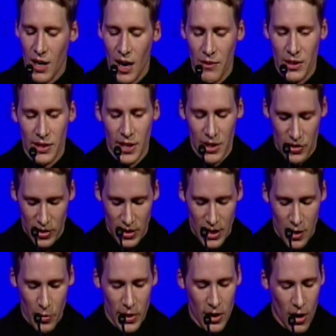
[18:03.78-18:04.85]
conversation.
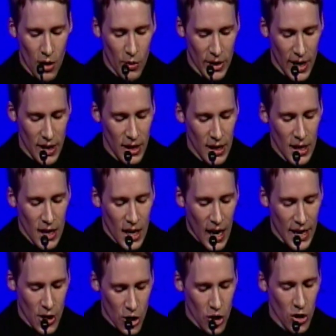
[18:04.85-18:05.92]
Here we go. And I
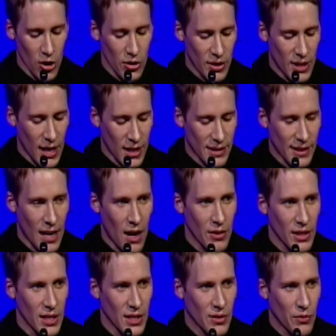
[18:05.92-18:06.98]
heard that sound
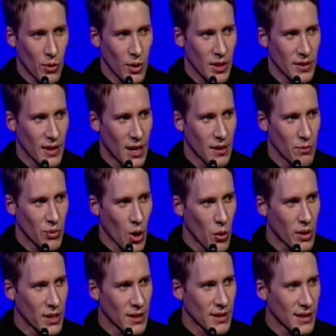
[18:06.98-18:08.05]
in his voice, that
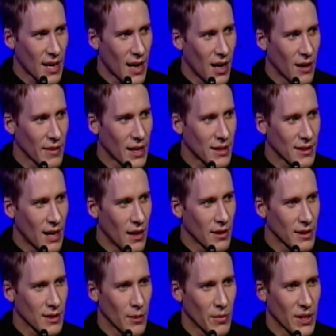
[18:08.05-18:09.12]
broken sound, that sound that
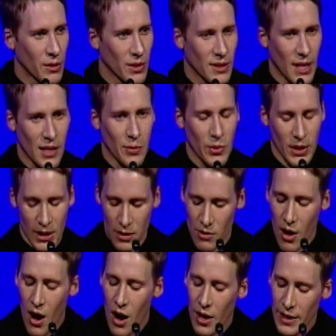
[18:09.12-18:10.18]
something was desperately
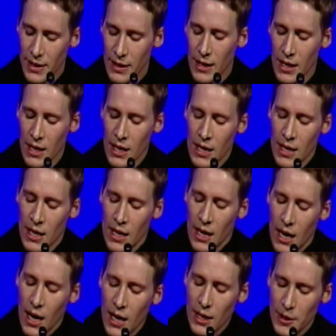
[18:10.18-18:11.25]
wrong. And
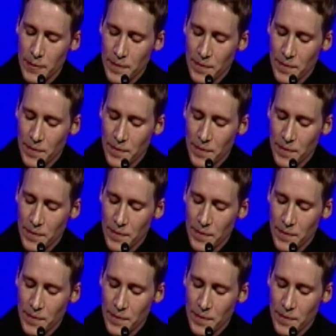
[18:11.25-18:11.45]
I